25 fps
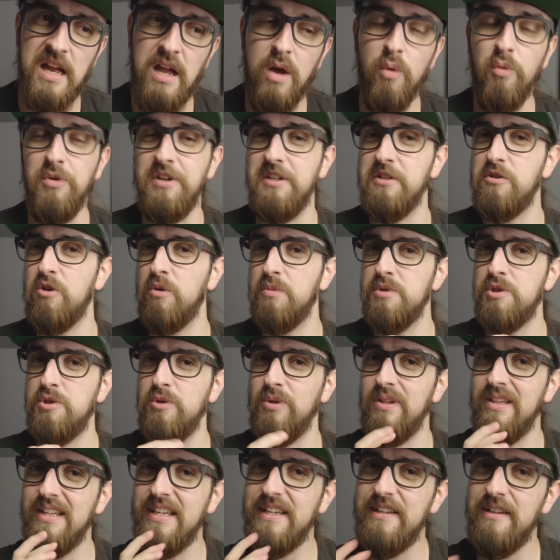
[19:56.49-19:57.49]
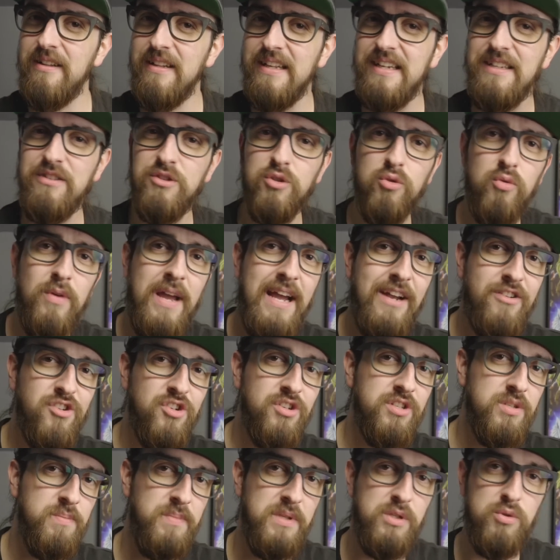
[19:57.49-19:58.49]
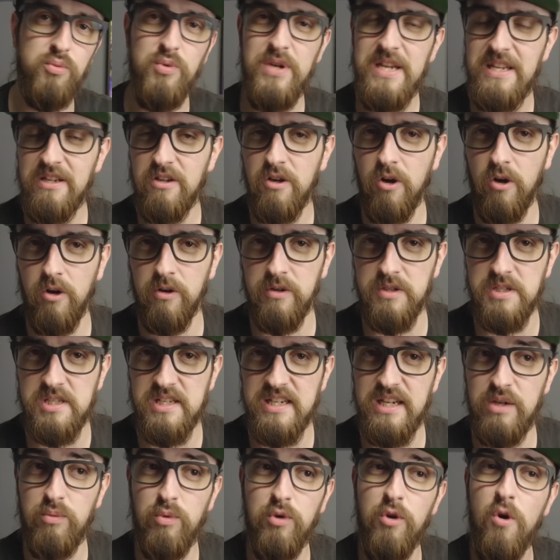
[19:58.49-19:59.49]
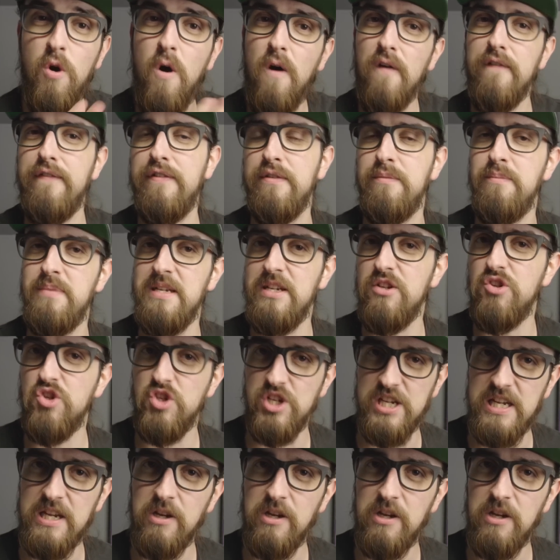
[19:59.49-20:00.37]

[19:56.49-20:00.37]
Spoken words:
when it comes to little interactions between cards, it will often be G